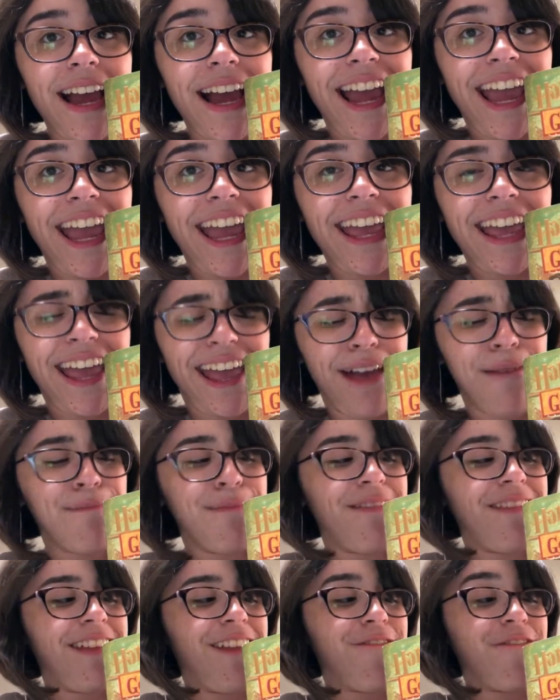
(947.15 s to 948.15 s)
I can't
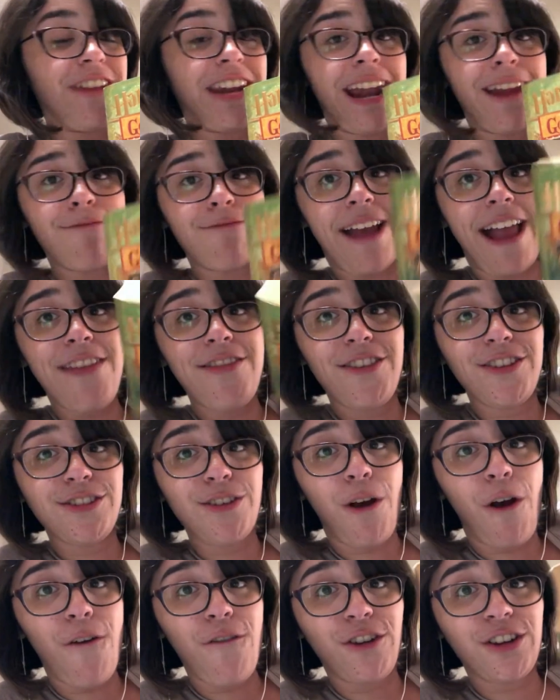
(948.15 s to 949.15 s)
believe that I read this
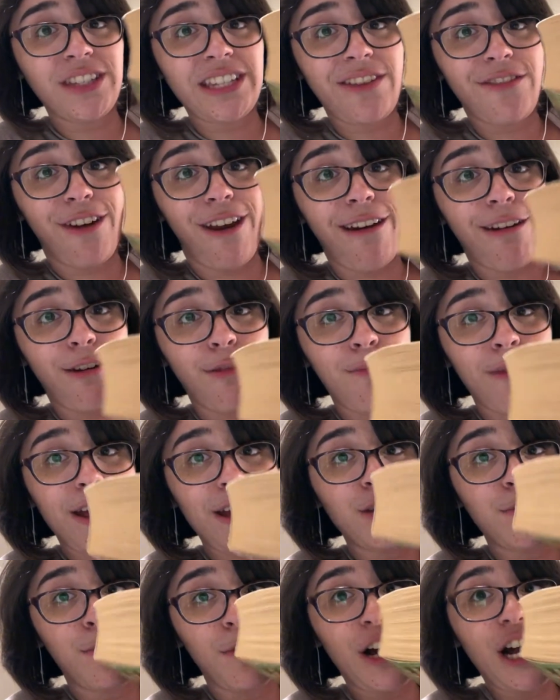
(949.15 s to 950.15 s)
over
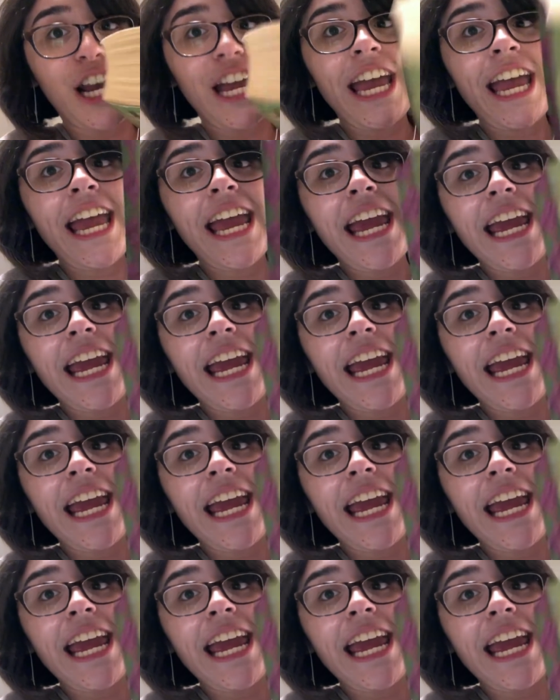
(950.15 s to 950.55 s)
700-page book